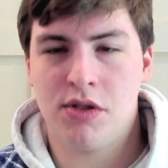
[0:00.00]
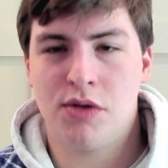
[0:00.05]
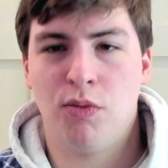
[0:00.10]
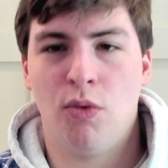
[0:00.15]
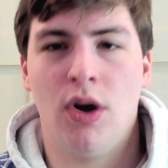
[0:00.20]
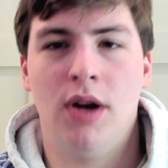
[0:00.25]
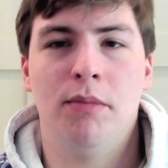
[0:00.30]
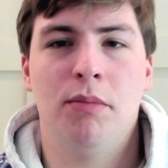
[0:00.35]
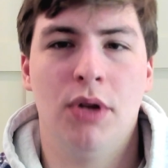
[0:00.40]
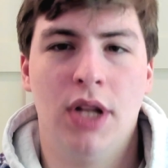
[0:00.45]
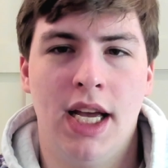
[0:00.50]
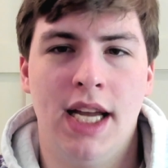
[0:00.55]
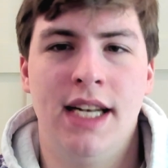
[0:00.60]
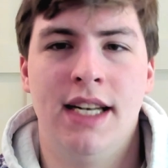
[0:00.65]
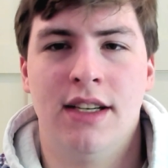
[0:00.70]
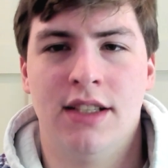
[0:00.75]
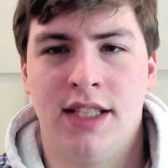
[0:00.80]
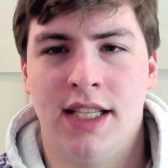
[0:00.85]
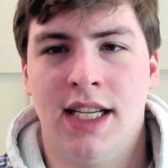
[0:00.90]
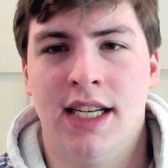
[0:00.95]
one play
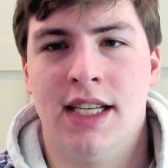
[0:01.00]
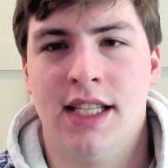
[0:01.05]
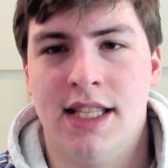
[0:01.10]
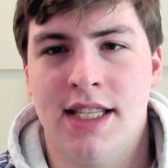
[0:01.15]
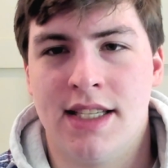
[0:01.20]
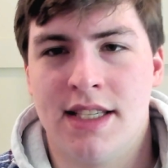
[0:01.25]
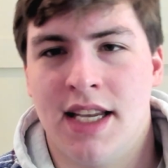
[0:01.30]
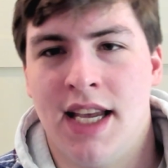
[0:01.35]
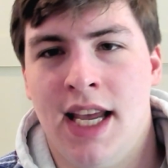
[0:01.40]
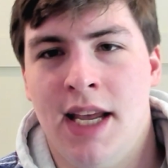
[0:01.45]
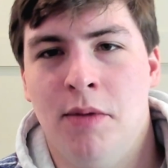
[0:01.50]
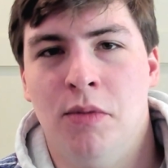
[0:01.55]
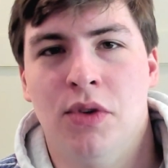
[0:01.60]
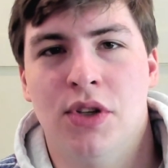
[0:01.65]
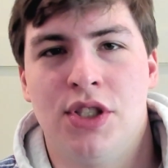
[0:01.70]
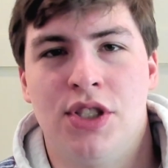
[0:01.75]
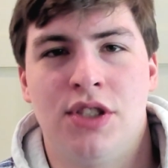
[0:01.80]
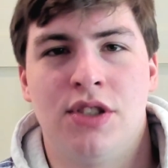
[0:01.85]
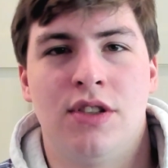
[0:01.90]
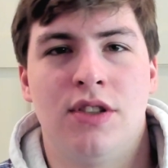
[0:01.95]
near the end of this game
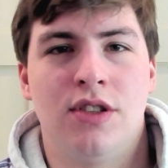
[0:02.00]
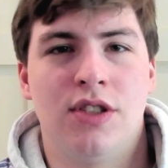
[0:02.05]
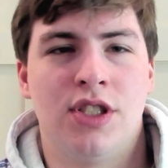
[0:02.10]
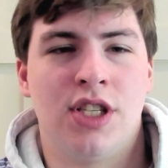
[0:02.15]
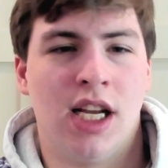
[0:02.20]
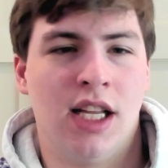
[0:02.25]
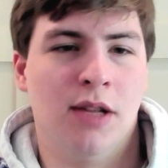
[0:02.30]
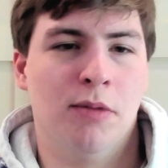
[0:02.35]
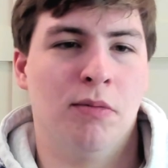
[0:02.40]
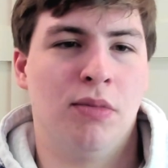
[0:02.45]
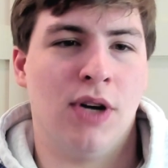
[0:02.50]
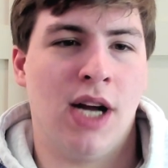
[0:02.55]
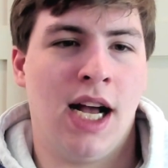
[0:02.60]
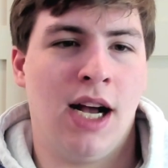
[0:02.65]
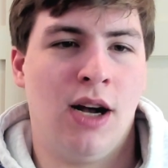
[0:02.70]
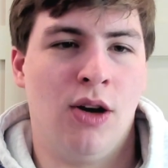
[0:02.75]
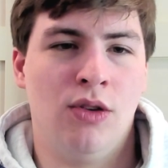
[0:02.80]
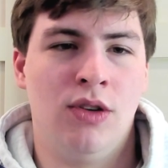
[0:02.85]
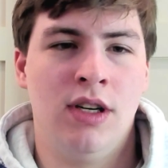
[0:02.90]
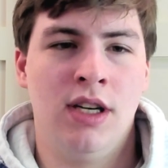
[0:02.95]
where Jaylen
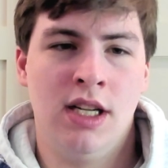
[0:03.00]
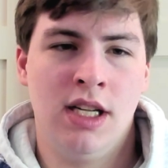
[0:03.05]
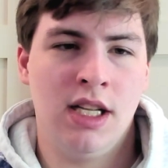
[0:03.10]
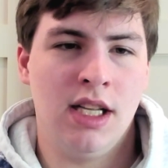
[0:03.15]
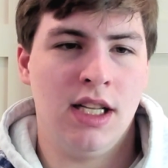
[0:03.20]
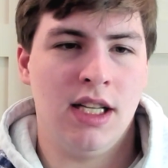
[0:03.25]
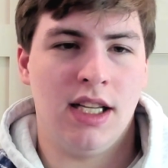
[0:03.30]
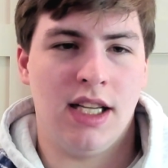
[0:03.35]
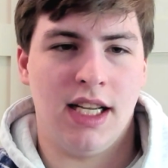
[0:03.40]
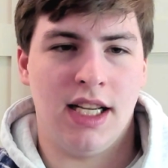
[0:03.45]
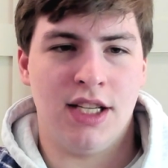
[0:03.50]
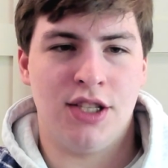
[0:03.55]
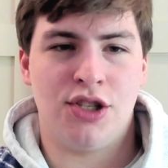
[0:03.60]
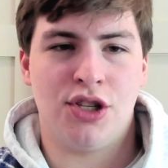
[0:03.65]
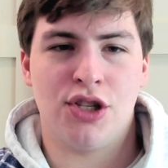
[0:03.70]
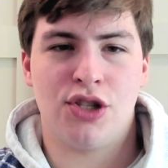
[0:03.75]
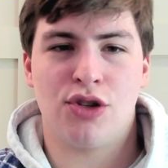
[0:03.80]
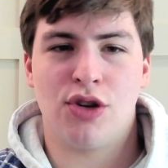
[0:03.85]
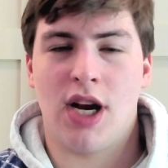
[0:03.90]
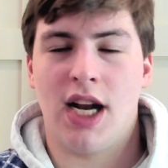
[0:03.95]
Brown is
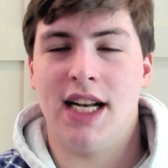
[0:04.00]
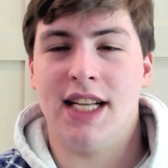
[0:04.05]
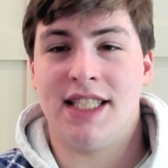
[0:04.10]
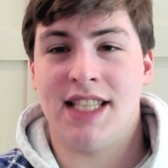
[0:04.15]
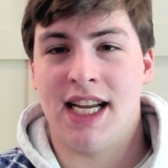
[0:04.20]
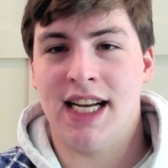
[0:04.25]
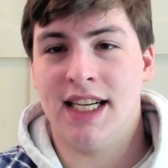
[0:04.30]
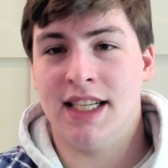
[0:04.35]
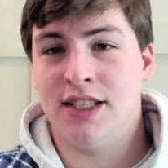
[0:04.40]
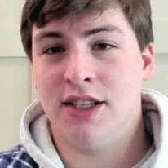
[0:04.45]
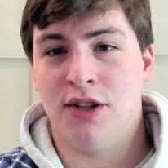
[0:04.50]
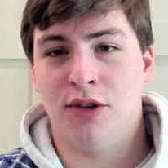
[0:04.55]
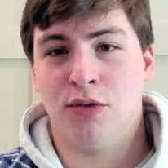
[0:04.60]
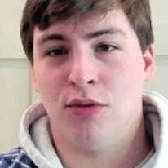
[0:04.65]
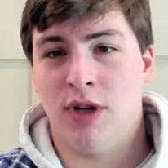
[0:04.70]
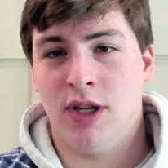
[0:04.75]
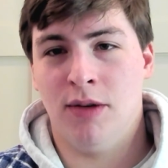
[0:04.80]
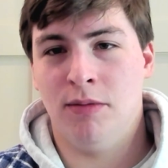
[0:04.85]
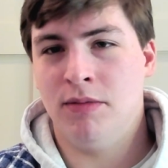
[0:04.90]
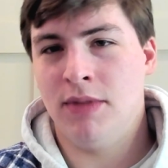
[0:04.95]
just trying to take it to the
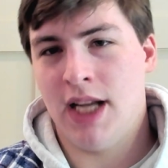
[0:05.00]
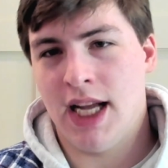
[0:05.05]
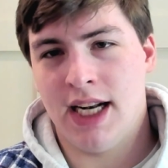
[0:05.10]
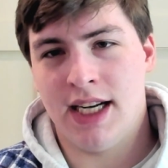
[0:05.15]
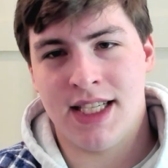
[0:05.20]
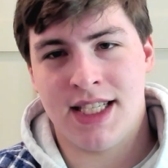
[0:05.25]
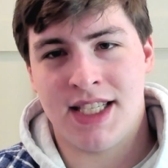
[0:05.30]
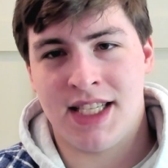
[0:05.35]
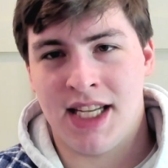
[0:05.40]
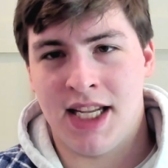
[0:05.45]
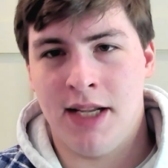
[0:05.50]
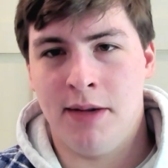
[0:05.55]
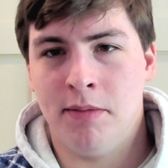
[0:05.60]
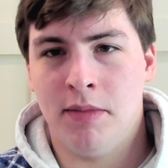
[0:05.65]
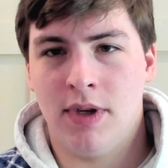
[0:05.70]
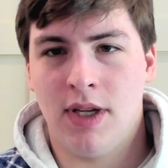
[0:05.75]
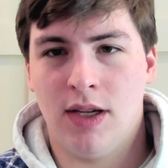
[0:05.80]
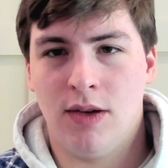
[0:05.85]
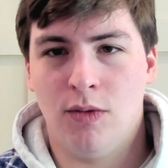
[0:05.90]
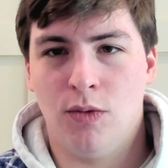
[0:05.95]
rim, head of
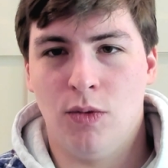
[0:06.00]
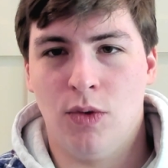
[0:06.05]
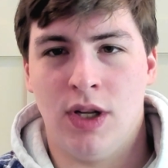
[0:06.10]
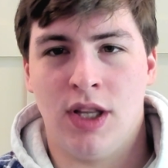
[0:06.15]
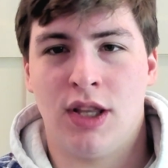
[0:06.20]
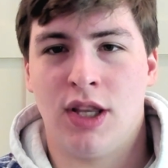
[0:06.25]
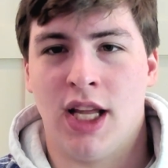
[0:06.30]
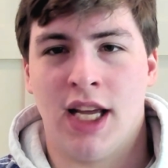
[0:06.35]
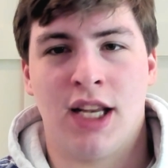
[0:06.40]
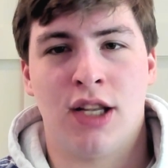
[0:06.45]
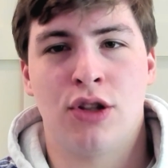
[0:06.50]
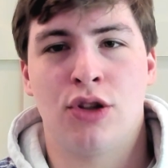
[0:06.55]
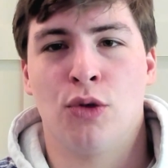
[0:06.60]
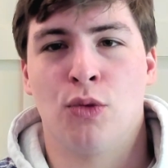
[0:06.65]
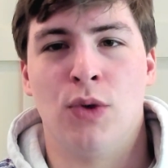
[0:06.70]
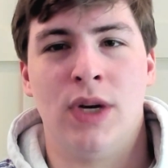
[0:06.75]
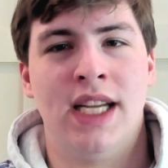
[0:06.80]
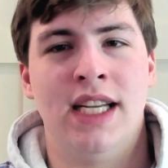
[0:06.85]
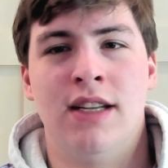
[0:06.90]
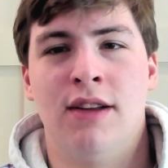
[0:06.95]
steam, with, like,
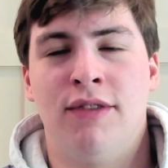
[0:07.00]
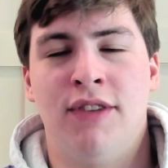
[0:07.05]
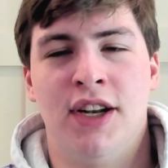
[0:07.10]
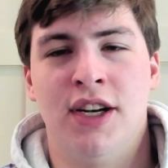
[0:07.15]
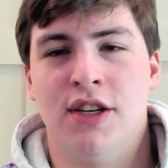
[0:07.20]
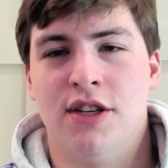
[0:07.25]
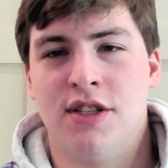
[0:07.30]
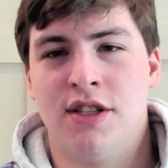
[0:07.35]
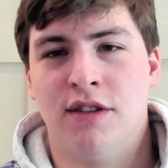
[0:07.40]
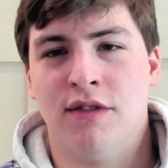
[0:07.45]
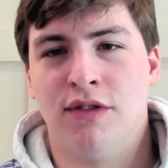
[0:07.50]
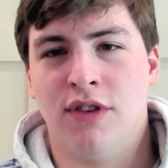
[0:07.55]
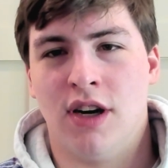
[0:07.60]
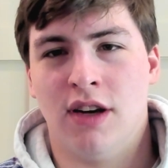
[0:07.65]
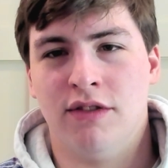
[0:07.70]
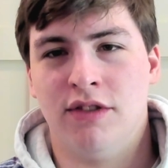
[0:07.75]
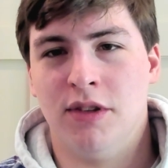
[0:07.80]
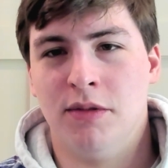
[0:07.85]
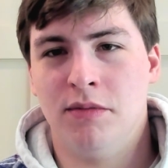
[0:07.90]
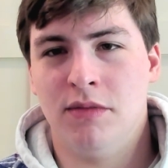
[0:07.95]
three defenders in front
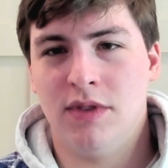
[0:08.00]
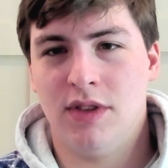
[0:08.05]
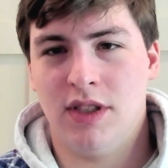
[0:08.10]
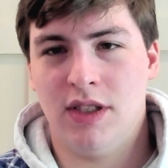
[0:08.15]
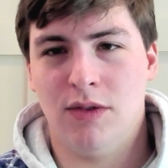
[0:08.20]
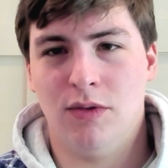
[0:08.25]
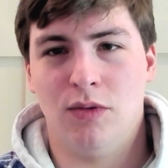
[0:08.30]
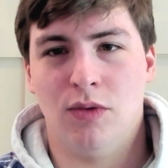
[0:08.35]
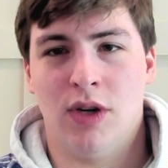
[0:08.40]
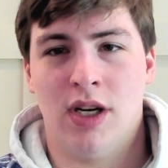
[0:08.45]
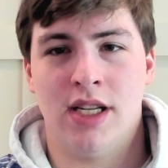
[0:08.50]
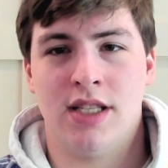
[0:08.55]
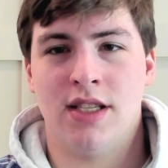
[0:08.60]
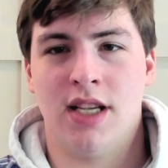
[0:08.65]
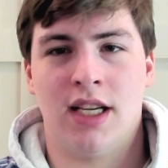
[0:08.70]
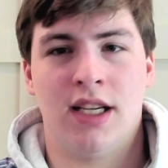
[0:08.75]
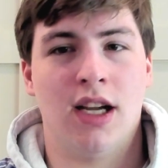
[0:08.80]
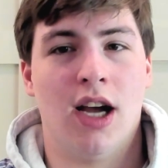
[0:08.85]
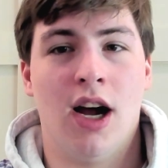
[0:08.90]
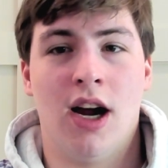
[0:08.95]
of him. Where it's
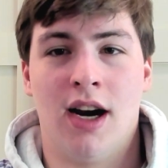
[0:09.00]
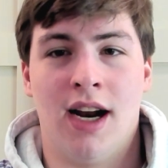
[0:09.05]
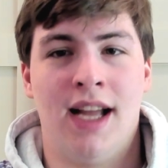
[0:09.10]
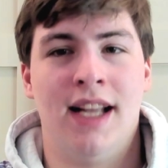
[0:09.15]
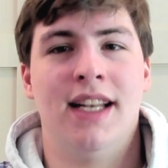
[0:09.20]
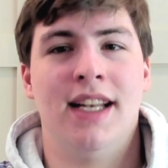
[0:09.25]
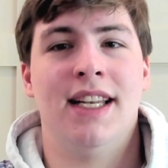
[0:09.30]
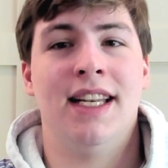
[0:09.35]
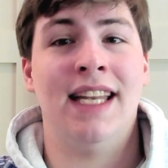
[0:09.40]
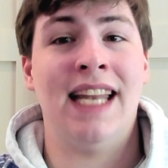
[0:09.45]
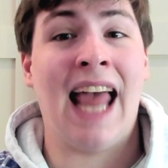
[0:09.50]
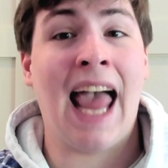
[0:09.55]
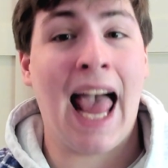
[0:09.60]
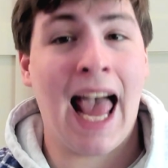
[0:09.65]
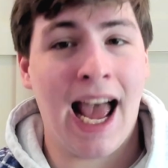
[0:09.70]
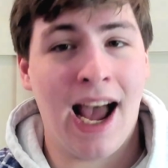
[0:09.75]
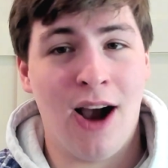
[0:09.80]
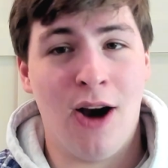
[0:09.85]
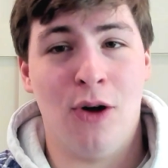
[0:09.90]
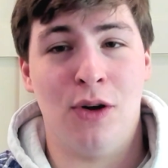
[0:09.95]
like, all right,
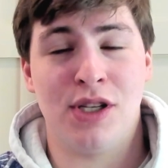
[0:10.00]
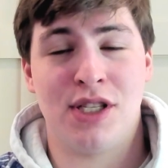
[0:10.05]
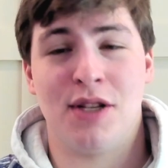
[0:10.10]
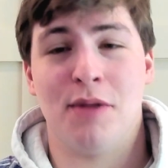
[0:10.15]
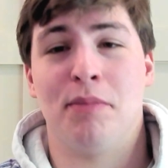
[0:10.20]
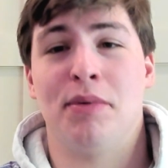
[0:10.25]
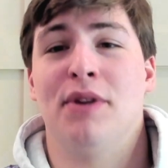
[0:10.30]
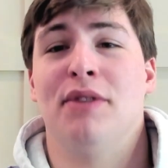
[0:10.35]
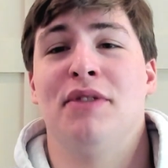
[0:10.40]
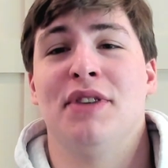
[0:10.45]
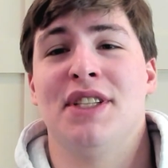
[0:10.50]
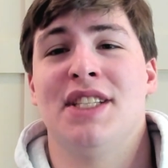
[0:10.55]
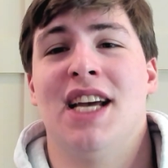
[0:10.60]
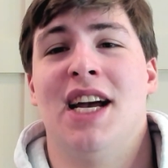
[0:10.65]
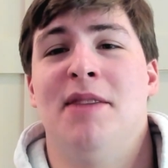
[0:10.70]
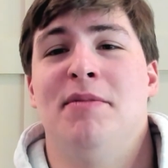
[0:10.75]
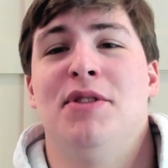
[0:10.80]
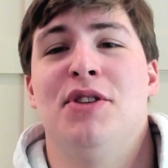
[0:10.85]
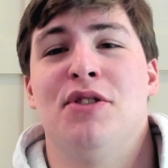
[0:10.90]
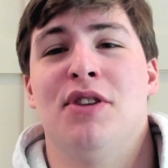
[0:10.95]
now is the perfect
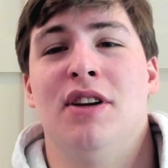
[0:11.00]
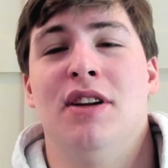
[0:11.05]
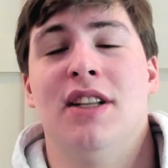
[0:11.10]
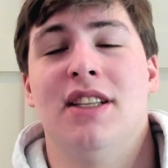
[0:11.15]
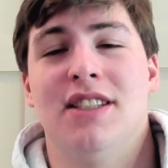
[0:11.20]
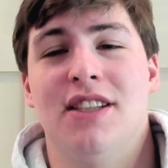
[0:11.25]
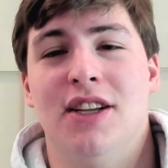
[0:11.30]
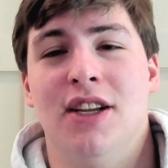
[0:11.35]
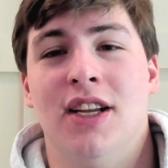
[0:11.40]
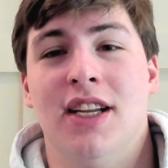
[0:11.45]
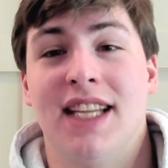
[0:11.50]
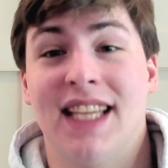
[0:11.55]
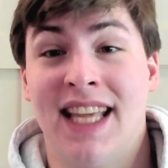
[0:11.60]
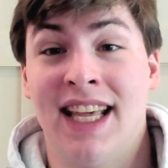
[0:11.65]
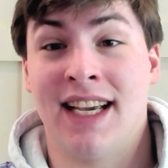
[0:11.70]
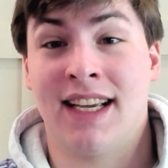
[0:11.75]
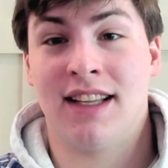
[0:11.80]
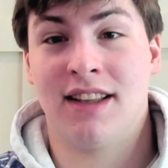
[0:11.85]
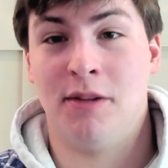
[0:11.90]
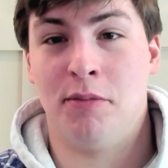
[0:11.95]
time to
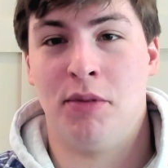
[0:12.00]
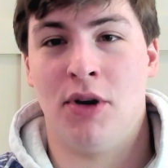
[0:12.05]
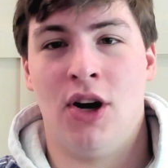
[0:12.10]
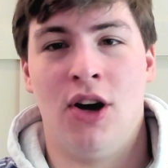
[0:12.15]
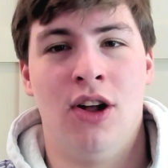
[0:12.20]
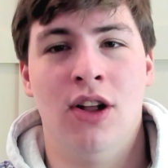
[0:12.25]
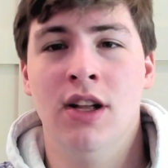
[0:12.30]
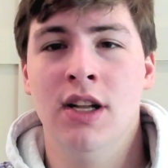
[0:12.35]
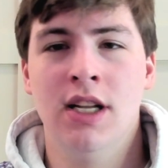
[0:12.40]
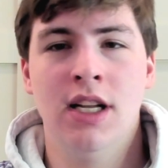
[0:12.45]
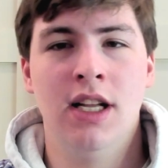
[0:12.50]
kick the ball.